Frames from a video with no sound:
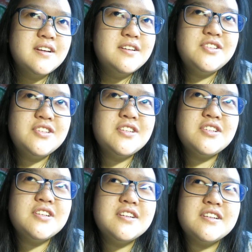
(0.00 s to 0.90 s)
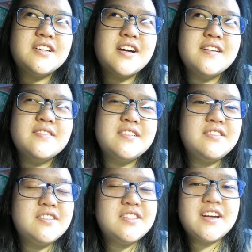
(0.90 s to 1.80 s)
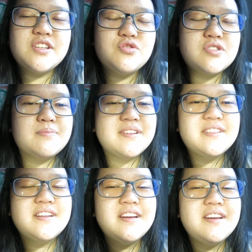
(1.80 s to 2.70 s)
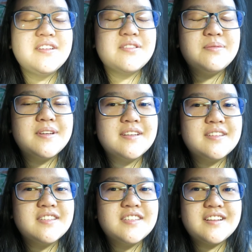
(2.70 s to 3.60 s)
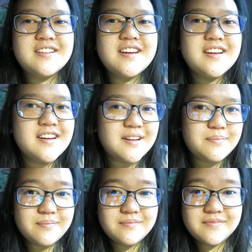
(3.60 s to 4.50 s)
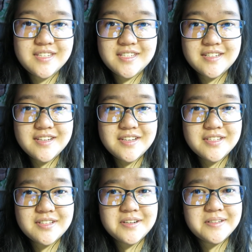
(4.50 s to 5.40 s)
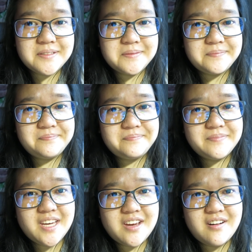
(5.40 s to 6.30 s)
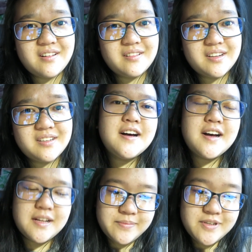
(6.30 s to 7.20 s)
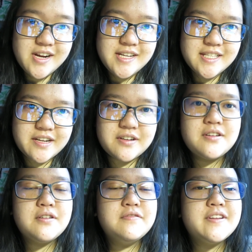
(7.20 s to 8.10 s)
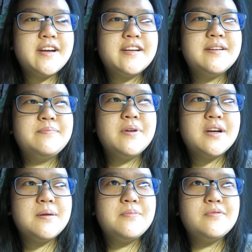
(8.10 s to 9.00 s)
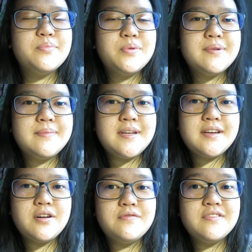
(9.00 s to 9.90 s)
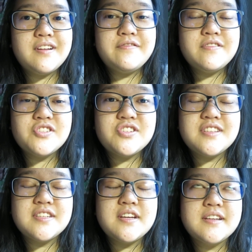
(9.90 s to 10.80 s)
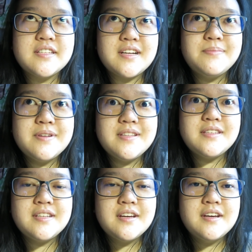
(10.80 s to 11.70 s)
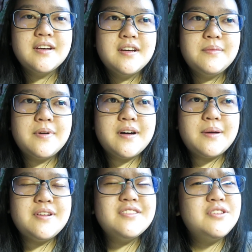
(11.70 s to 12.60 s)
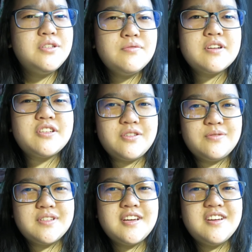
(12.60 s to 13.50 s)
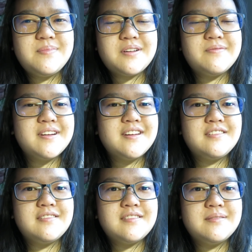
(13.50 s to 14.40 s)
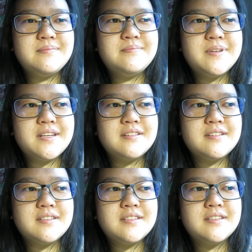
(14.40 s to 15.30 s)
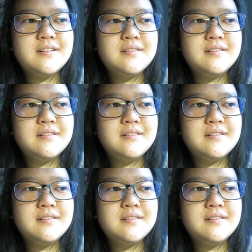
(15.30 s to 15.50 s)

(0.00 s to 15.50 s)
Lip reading: just such a kind of a disastrous mess today, you know, because it's Sunday and Sundays are chaotic. I'll update you guys later. Hopefully I pick up Remember Me. Hopefully I finish this assignment. But I mean, it's due on Tuesday, but I want to get it done because,